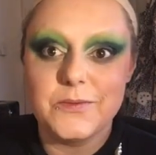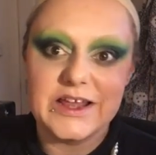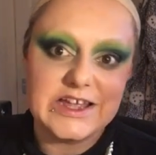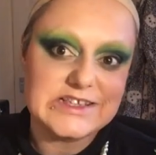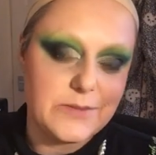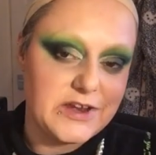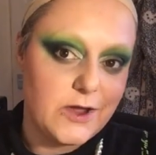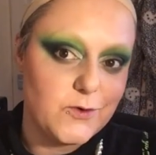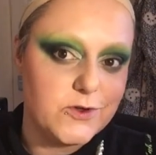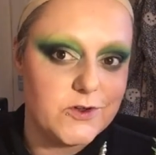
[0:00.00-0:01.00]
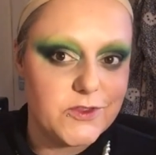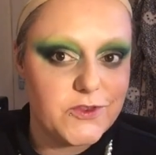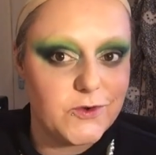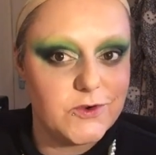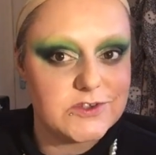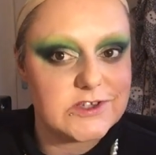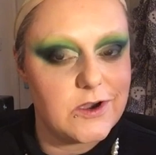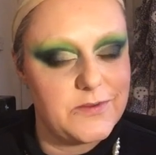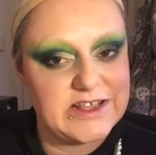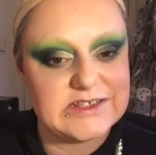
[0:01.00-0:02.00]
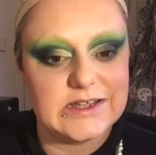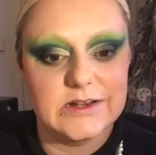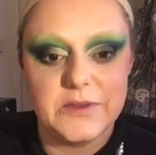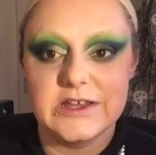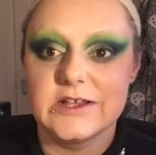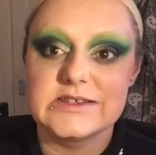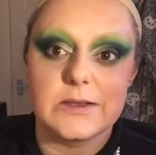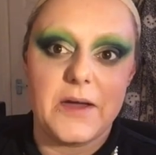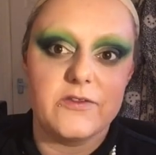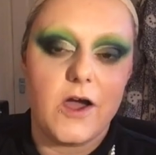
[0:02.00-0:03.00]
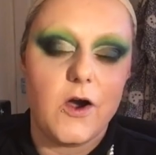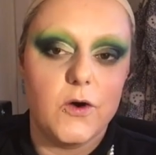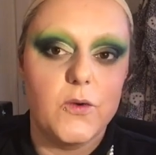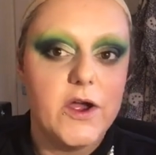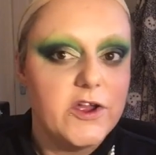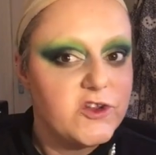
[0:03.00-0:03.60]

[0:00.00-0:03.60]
Please let me know all your thoughts, comments and opinions about the whole